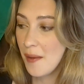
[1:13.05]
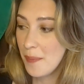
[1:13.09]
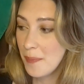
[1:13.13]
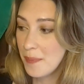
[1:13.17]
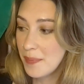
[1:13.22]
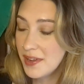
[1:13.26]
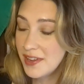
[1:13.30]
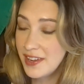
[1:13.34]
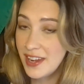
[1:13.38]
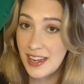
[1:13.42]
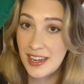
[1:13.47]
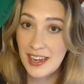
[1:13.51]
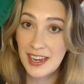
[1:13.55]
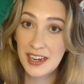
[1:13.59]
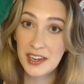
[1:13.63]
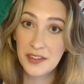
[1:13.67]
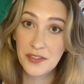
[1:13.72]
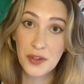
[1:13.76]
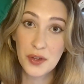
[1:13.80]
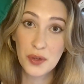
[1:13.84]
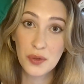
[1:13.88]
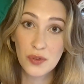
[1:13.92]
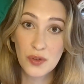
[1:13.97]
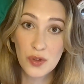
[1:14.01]
particularly
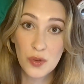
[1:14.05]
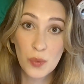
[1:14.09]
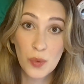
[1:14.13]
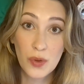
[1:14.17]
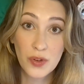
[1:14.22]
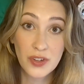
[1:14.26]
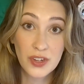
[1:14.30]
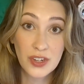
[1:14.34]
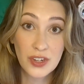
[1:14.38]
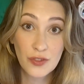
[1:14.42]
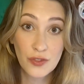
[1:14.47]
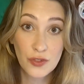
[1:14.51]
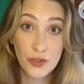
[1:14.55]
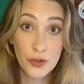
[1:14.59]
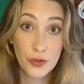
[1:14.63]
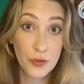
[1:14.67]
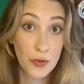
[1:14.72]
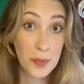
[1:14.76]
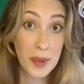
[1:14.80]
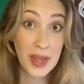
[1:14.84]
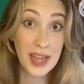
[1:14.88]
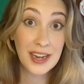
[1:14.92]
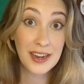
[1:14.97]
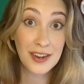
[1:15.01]
those who wanted to
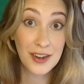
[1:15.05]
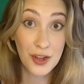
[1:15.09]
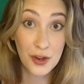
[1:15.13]
remain